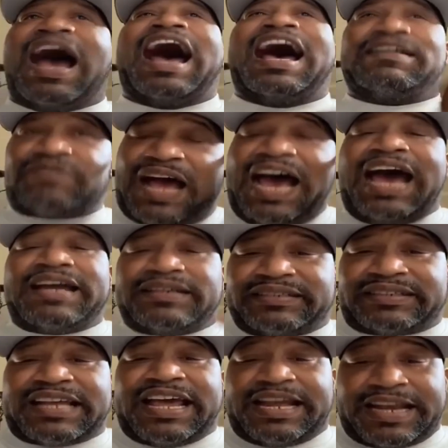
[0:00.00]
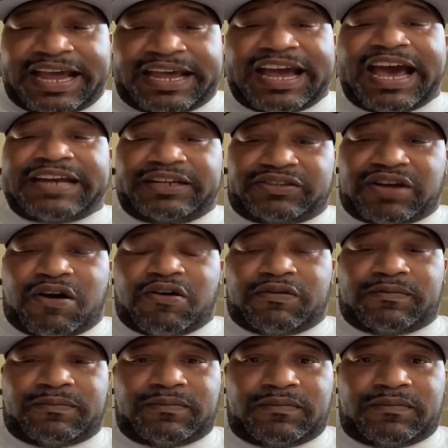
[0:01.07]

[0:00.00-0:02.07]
I understand that kind of talk.